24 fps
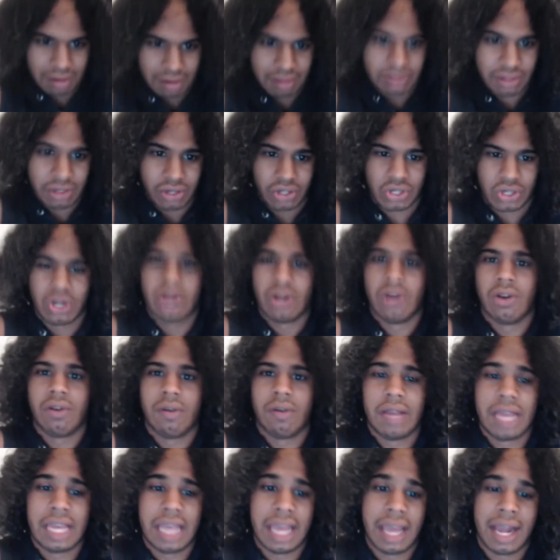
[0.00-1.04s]
The show,
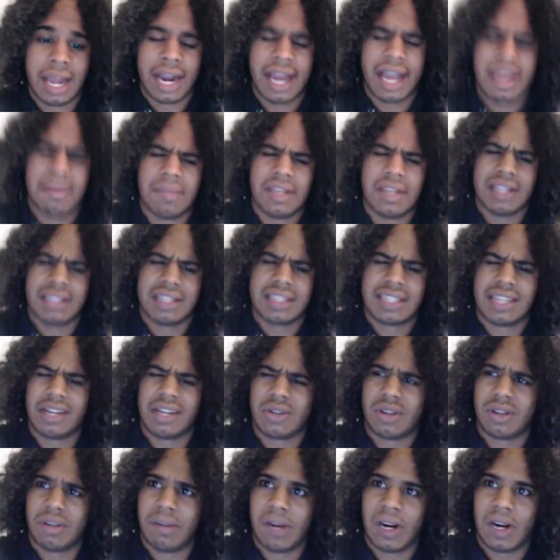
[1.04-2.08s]
and I'm in
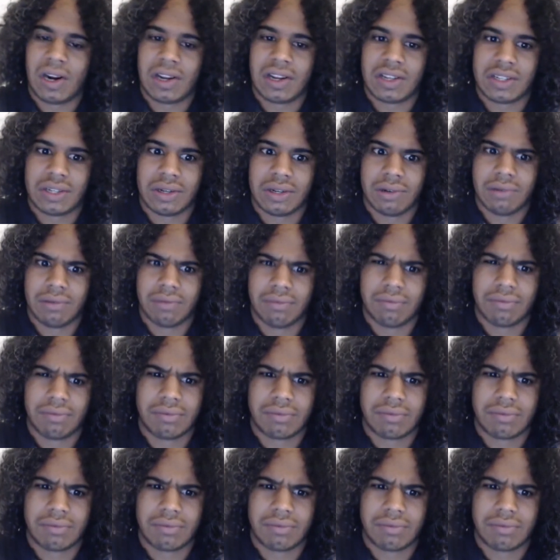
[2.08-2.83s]
Central America, so